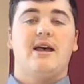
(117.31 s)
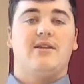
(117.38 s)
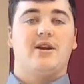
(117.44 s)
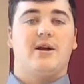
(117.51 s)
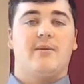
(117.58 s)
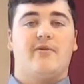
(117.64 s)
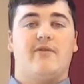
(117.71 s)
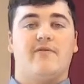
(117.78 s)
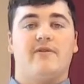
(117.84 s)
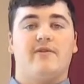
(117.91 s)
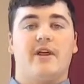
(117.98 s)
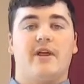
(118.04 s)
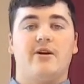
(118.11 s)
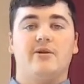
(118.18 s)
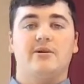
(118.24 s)
the number of
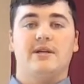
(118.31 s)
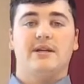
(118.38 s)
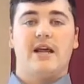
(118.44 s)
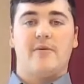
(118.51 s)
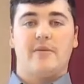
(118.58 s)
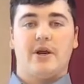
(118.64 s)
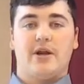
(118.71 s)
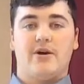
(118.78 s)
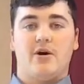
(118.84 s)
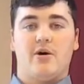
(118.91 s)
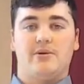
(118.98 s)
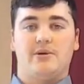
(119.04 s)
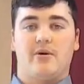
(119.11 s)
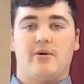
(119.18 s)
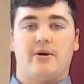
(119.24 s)
layers and how many
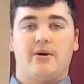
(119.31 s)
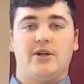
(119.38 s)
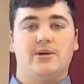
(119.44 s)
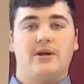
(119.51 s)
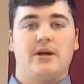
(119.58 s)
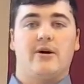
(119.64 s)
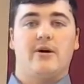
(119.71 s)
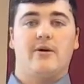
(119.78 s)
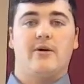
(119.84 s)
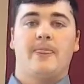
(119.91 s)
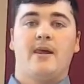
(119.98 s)
nodes go in each layer.